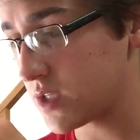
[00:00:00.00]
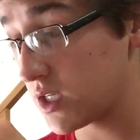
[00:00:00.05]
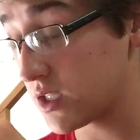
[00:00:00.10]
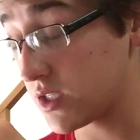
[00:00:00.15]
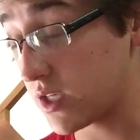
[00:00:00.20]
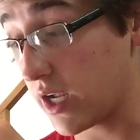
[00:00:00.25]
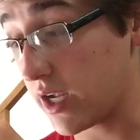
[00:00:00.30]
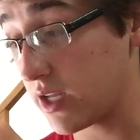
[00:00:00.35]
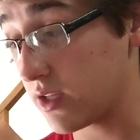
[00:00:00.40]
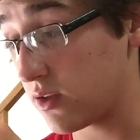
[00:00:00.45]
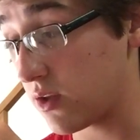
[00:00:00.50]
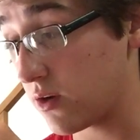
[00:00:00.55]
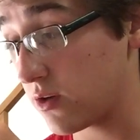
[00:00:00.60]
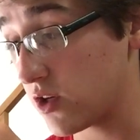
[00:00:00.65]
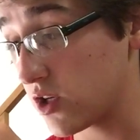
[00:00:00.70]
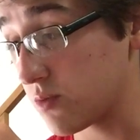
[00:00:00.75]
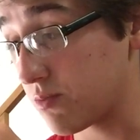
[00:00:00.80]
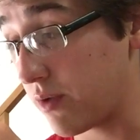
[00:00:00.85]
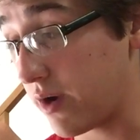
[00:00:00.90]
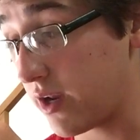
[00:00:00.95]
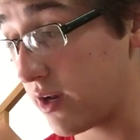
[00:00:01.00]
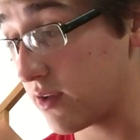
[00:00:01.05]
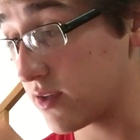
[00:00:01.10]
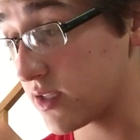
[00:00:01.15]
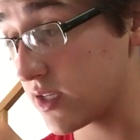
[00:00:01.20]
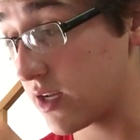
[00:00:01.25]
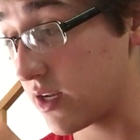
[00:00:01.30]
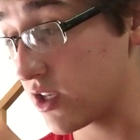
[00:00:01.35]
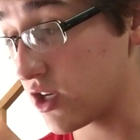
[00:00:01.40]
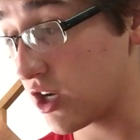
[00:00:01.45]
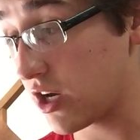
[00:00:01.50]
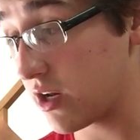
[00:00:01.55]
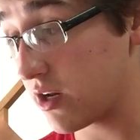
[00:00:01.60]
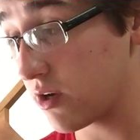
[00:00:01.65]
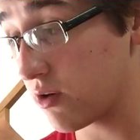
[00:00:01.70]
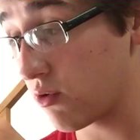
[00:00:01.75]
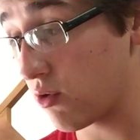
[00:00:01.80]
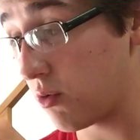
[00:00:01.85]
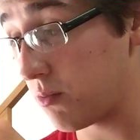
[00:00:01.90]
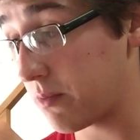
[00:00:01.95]
second largest brand outside of
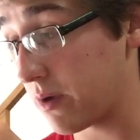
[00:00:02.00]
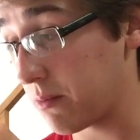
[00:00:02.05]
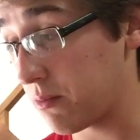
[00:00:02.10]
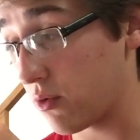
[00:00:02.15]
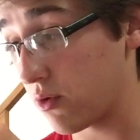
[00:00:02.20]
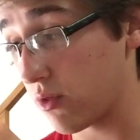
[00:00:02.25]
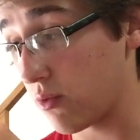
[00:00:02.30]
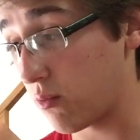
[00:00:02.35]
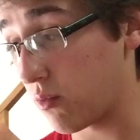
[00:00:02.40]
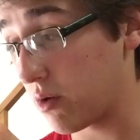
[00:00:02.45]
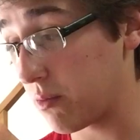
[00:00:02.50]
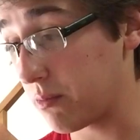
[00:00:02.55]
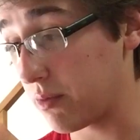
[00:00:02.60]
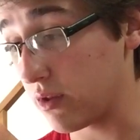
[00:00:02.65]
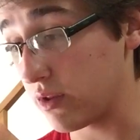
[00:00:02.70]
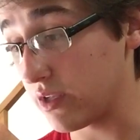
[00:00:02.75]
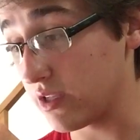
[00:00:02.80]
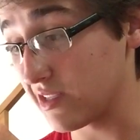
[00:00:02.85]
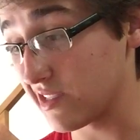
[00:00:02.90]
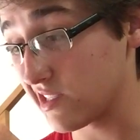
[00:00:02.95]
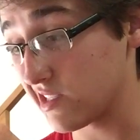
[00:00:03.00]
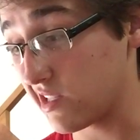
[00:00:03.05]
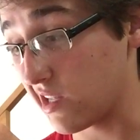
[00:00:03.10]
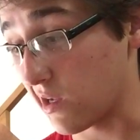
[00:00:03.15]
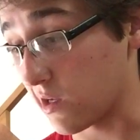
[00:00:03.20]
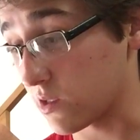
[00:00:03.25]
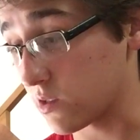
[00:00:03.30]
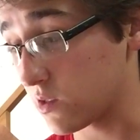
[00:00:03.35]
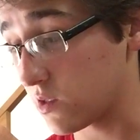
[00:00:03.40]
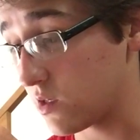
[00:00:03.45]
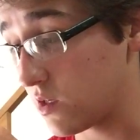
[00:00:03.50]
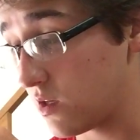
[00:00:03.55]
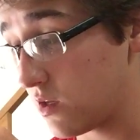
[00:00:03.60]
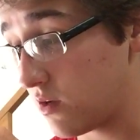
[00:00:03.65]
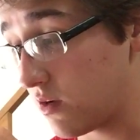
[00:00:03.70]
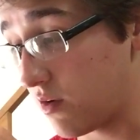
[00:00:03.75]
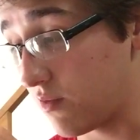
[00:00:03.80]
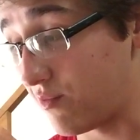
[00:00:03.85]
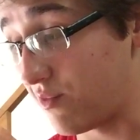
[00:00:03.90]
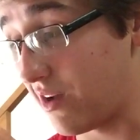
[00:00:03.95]
China, grown by more than 1 billion sticks
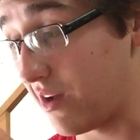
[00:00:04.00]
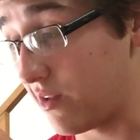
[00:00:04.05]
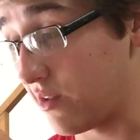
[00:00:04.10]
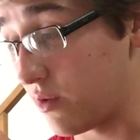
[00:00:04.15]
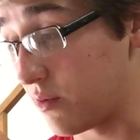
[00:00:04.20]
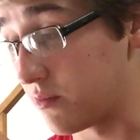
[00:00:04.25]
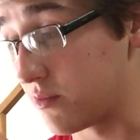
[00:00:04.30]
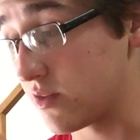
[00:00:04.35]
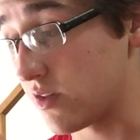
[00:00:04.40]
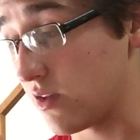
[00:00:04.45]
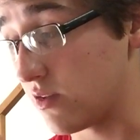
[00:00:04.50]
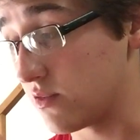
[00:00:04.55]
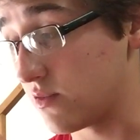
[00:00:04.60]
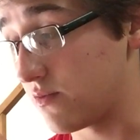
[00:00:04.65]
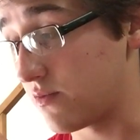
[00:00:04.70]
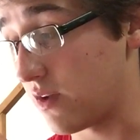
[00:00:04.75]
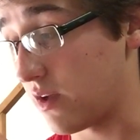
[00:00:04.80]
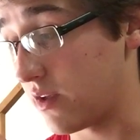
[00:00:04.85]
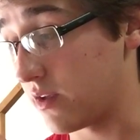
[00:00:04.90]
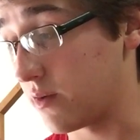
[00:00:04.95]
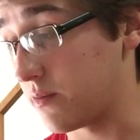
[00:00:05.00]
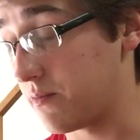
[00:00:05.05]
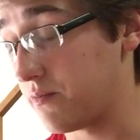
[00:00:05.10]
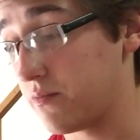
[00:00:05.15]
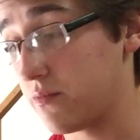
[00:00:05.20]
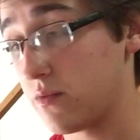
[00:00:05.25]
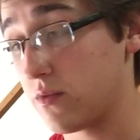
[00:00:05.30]
of volume, sales and volume.